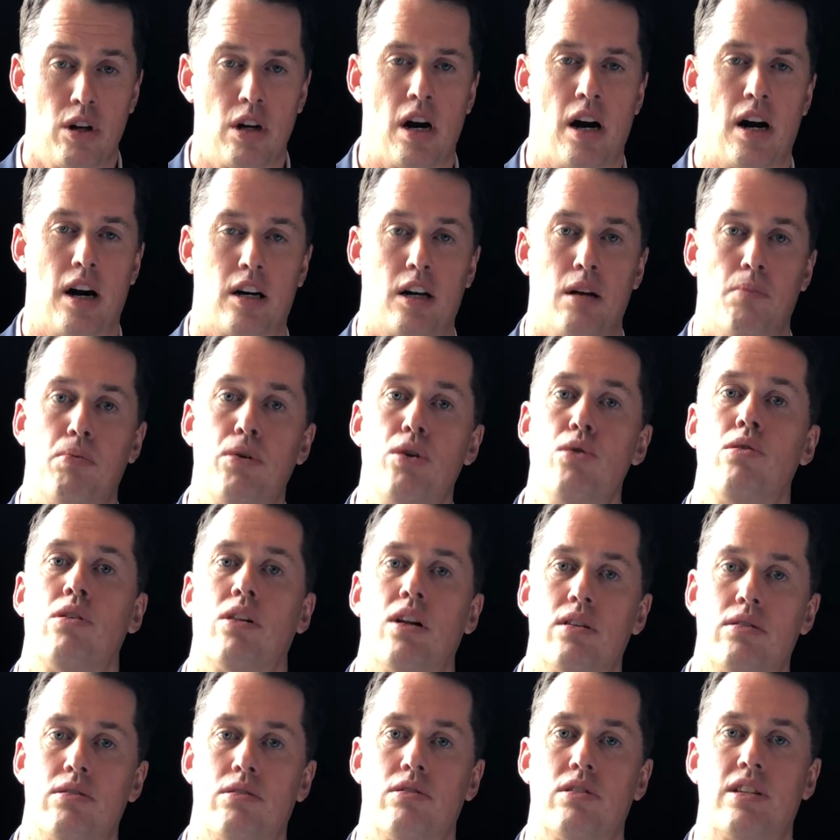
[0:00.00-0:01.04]
uh, compute
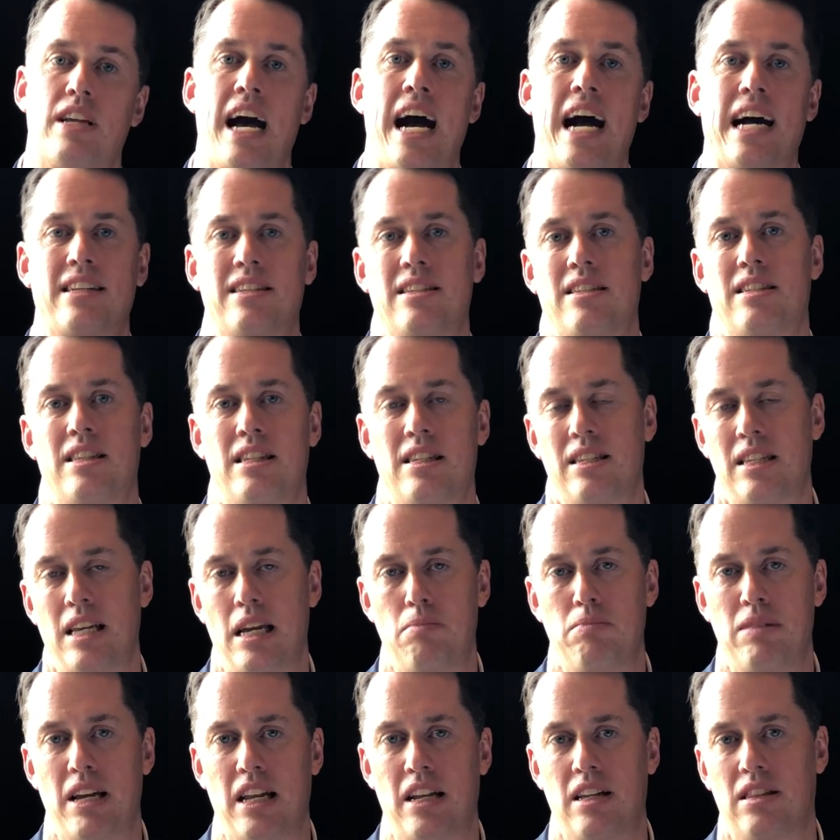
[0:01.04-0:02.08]
clusters access the
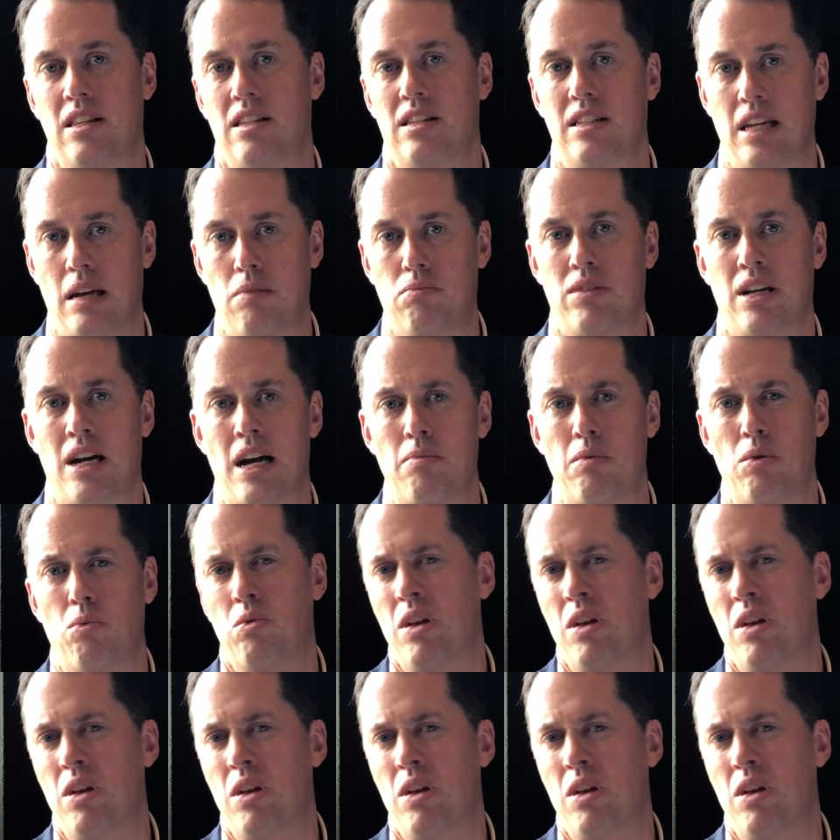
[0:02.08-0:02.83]
same data at the same time.